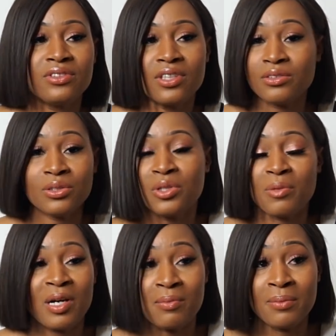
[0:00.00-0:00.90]
don't talk
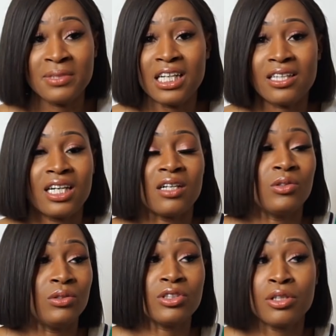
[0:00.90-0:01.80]
about mummy like that,
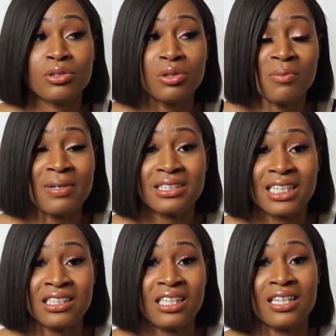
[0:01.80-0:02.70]
or don't talk about
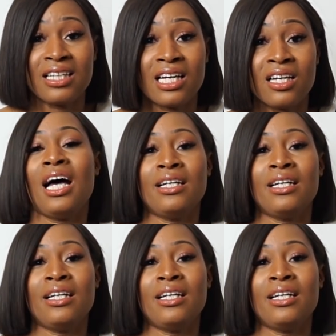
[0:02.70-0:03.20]
daddy like that,